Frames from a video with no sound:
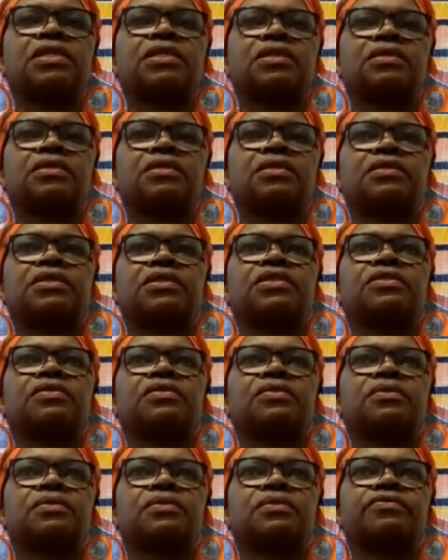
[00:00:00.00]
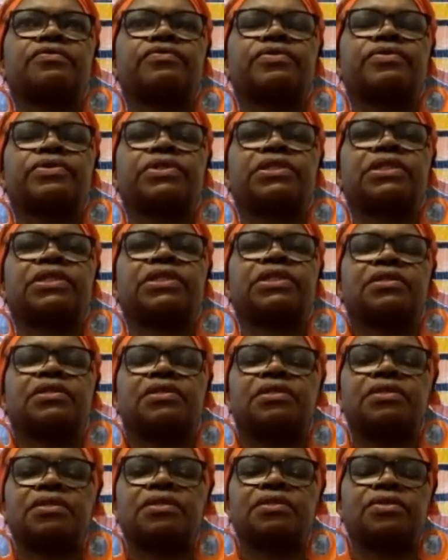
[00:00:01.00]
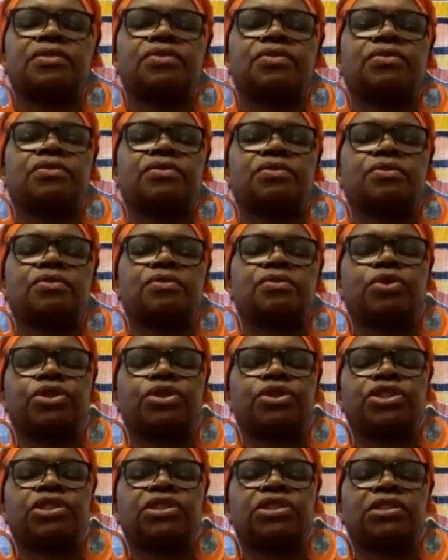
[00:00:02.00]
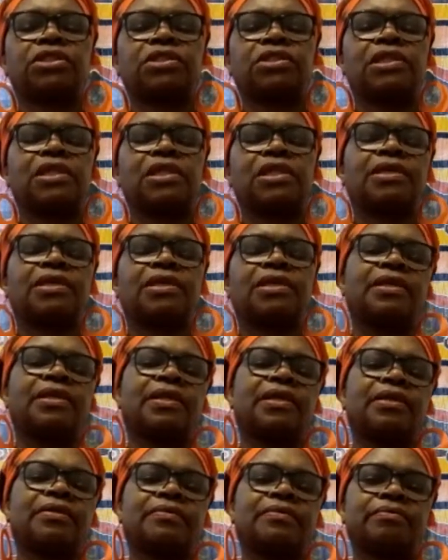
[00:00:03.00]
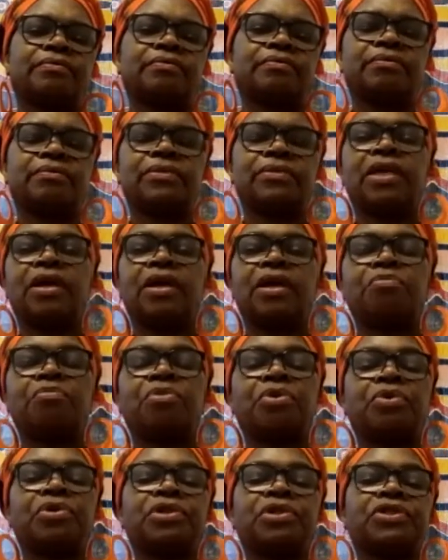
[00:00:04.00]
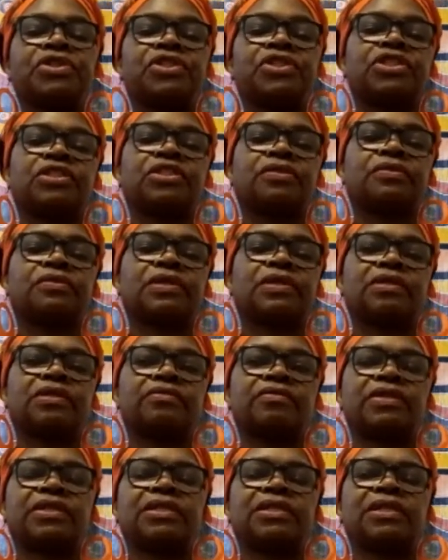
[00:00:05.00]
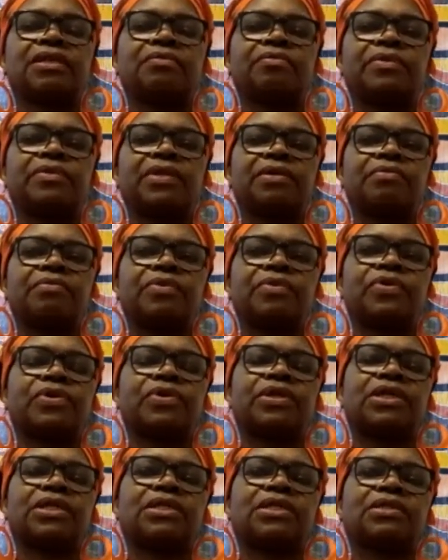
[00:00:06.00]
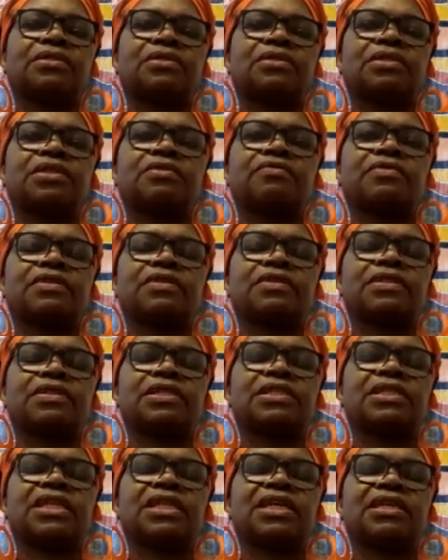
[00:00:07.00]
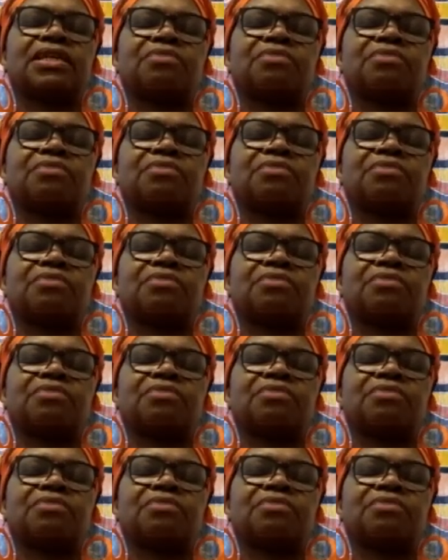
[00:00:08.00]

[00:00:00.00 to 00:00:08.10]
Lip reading: You just go for yearly tooth washing, cleaning, polishing, whatever you name them, your eyes, everything. Like a